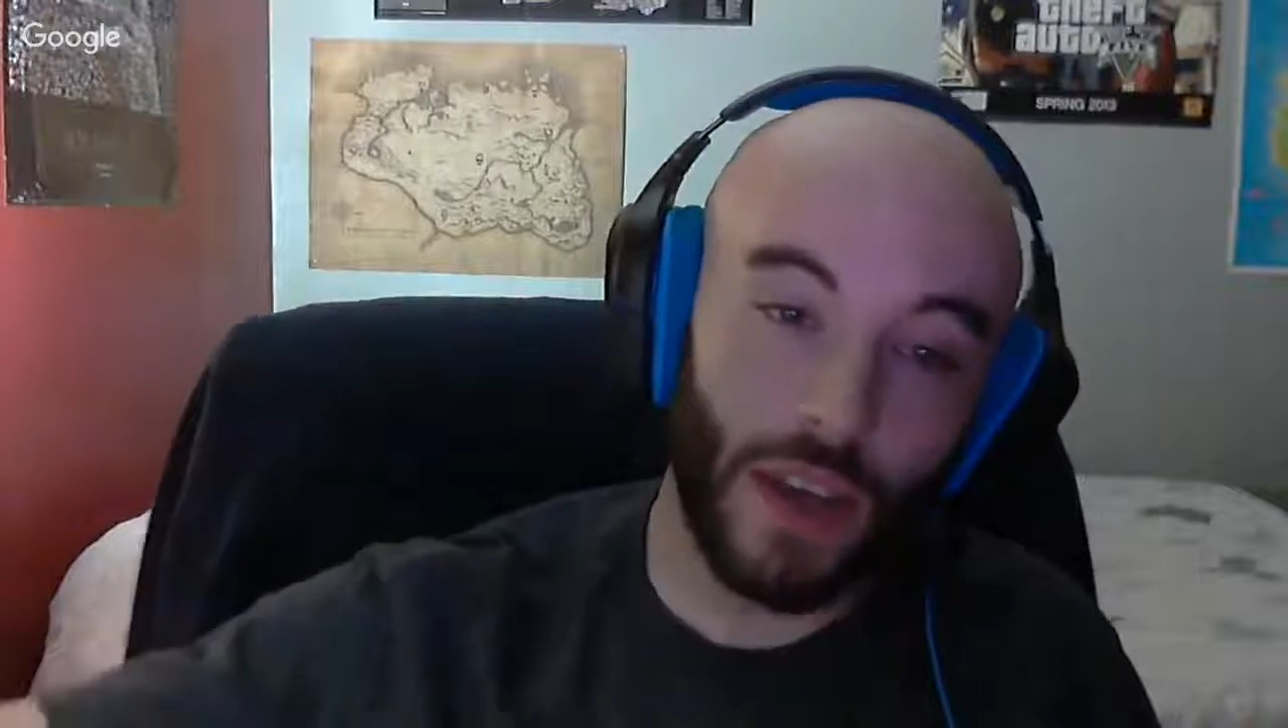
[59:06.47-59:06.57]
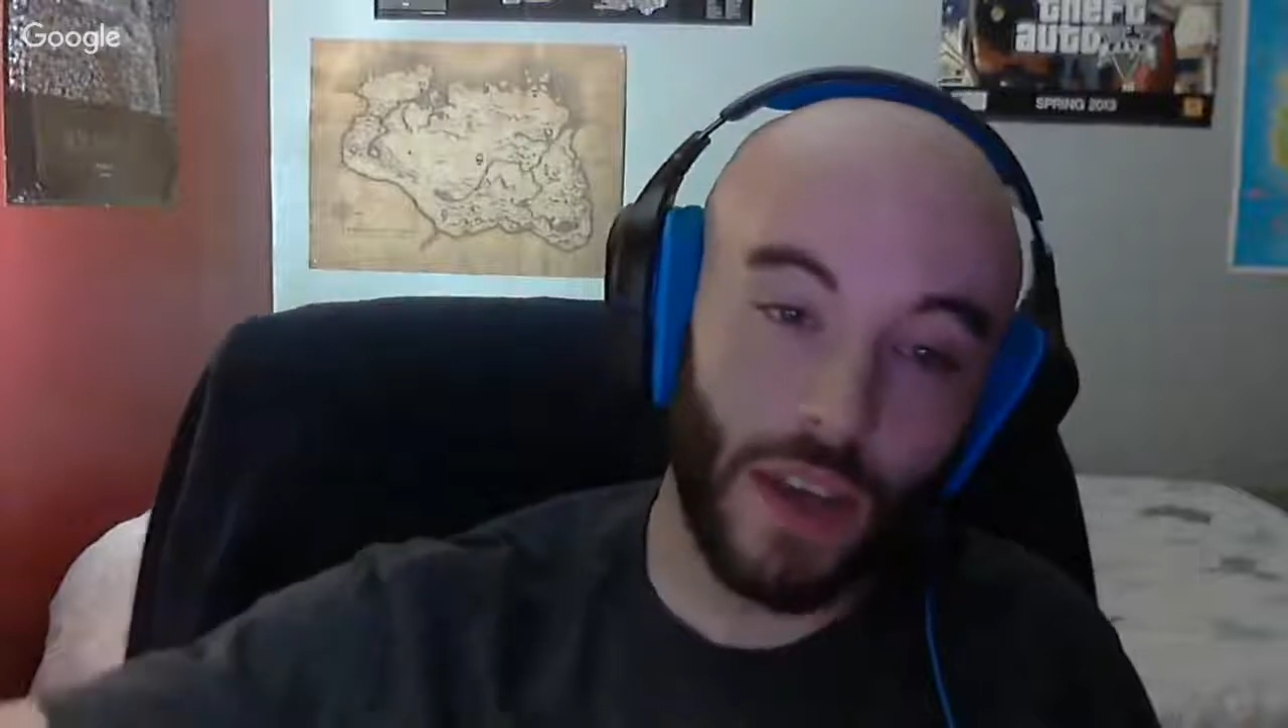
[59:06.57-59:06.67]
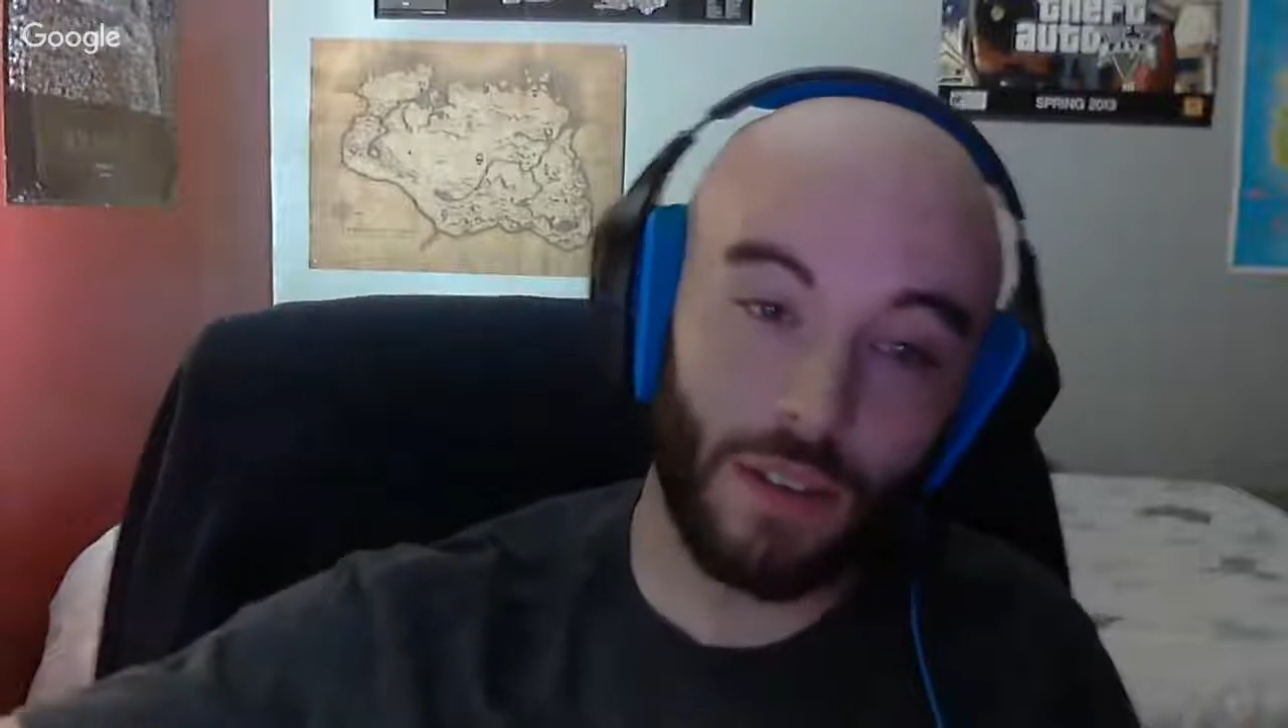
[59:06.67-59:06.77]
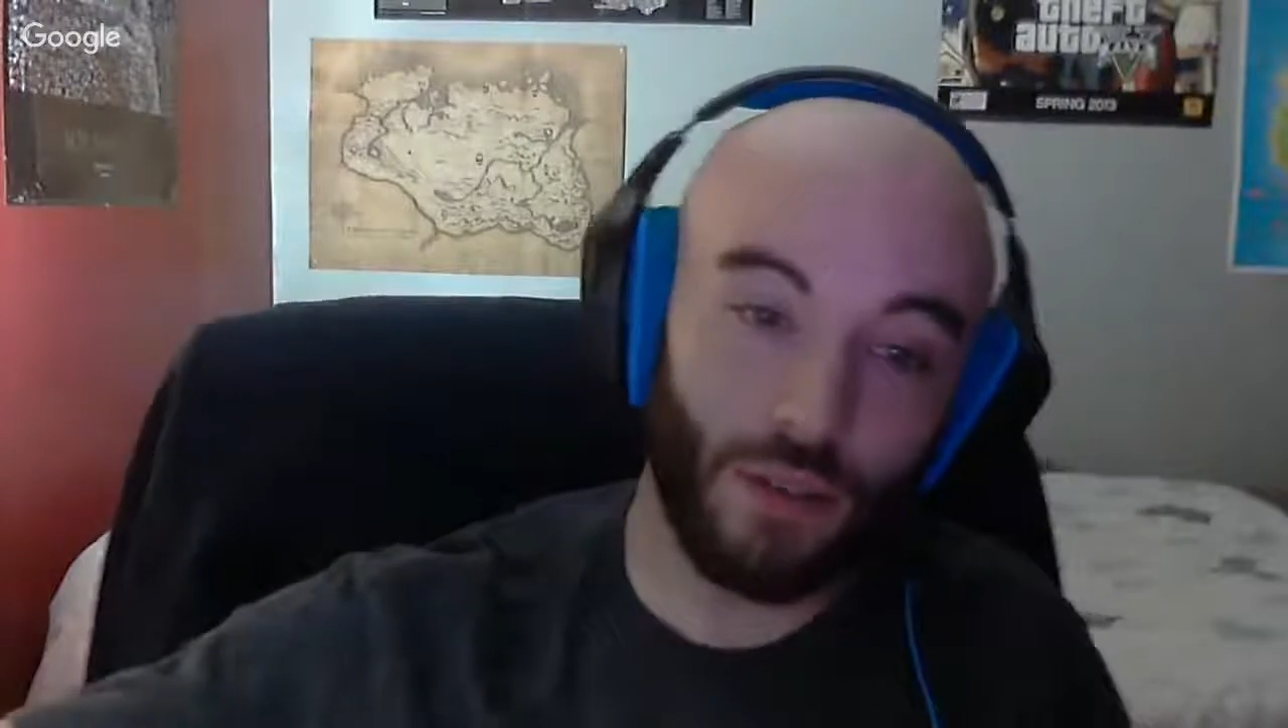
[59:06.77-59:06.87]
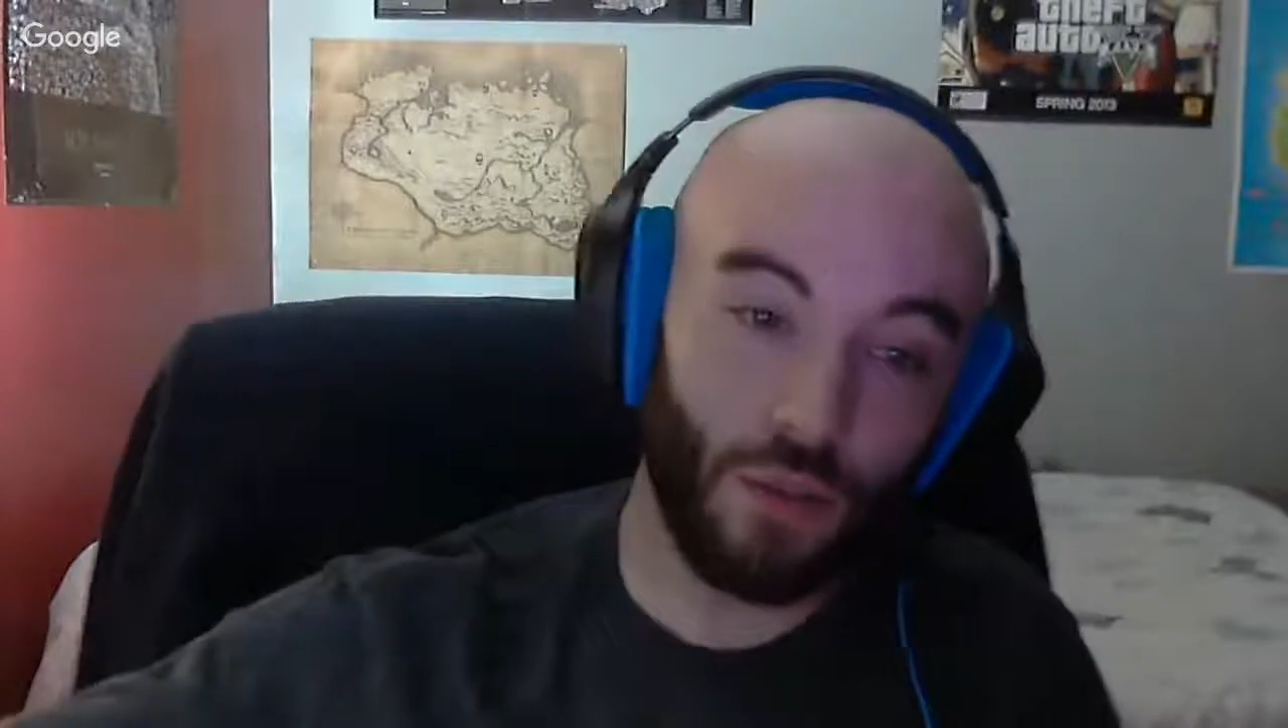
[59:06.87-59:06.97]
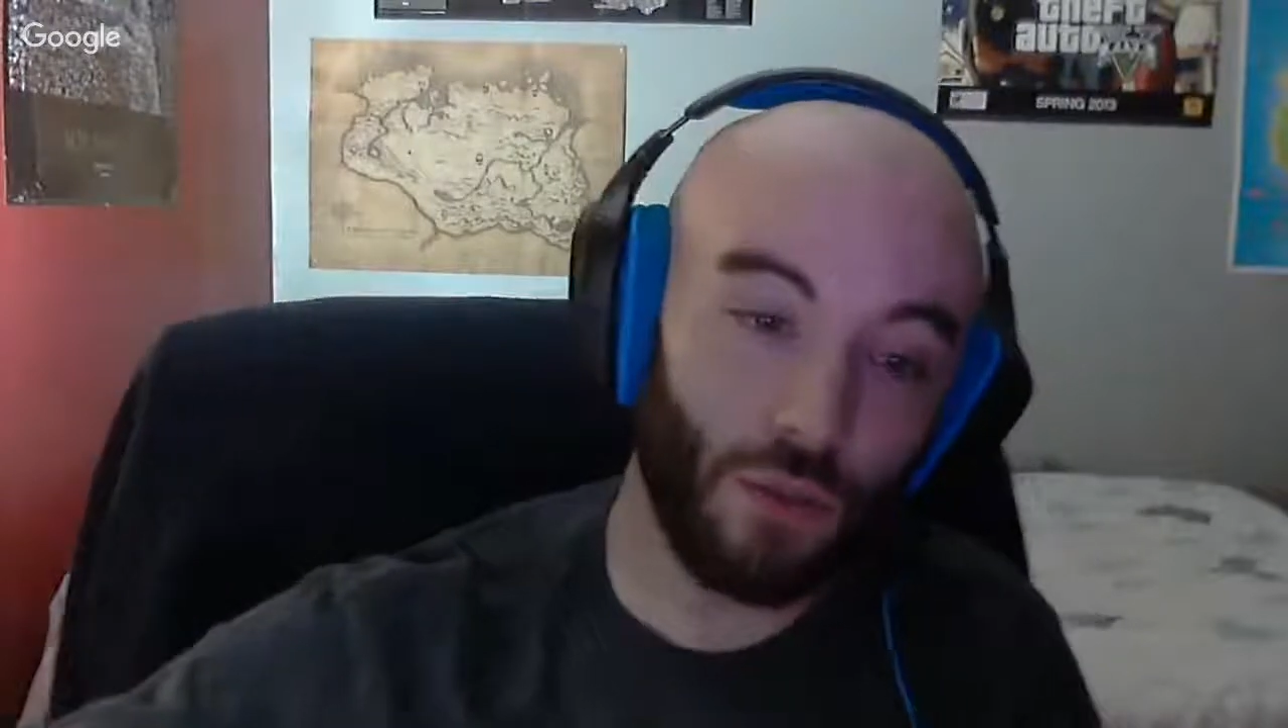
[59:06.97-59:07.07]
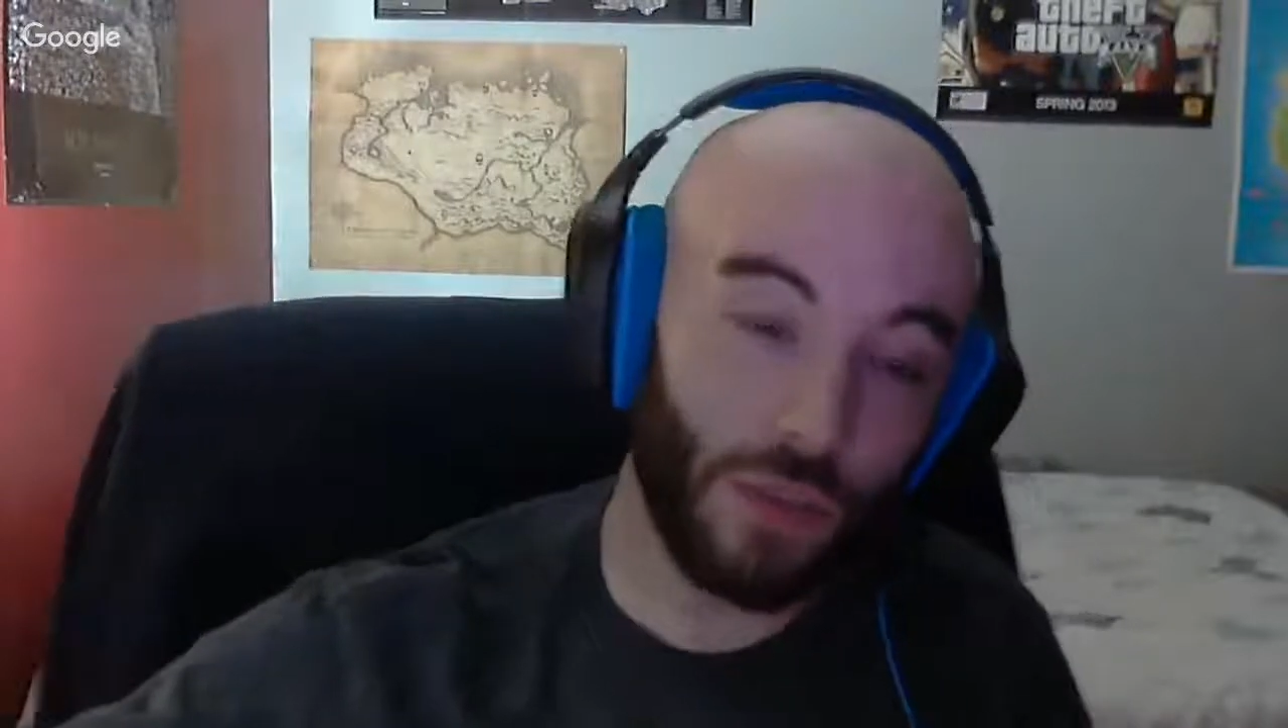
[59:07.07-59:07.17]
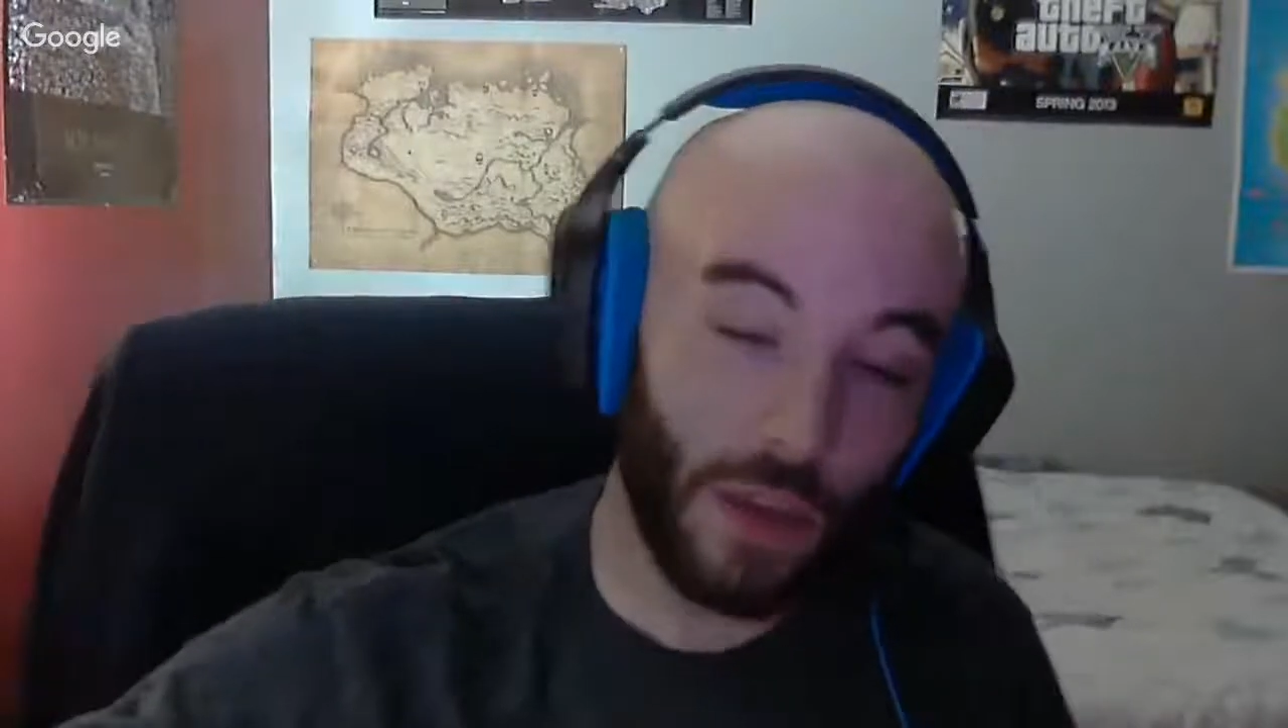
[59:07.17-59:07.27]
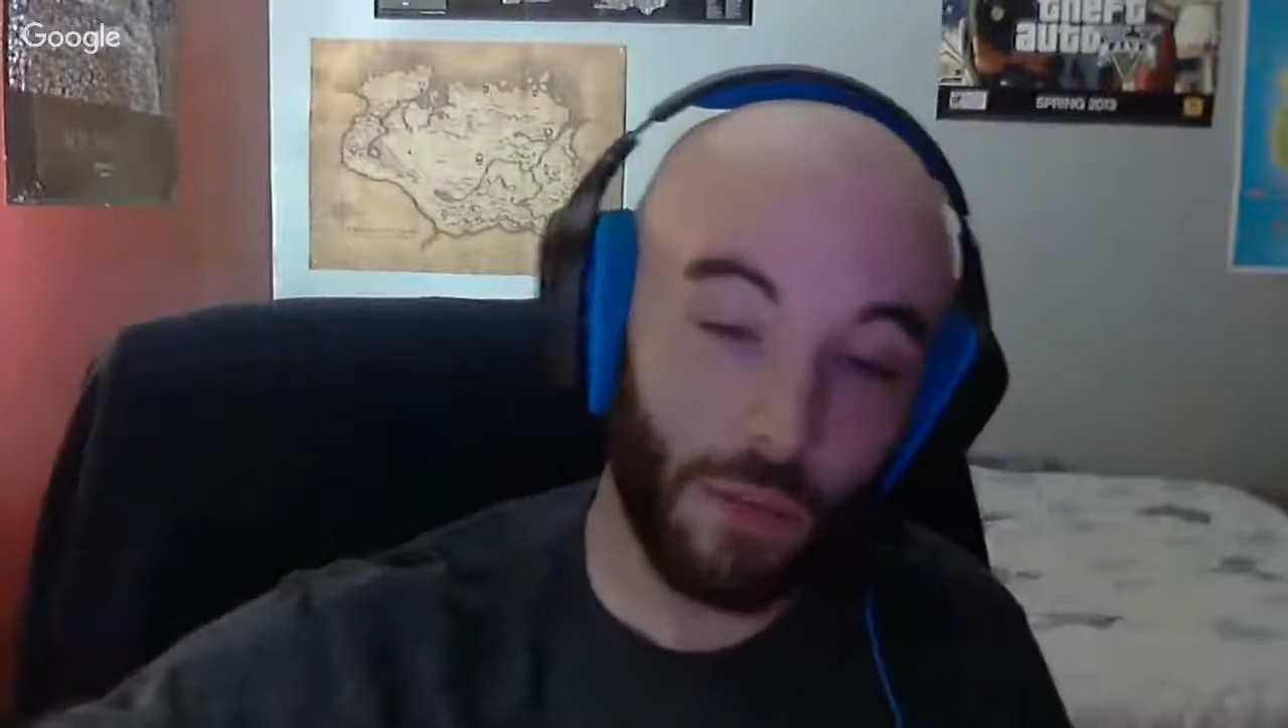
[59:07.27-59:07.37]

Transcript: and they publish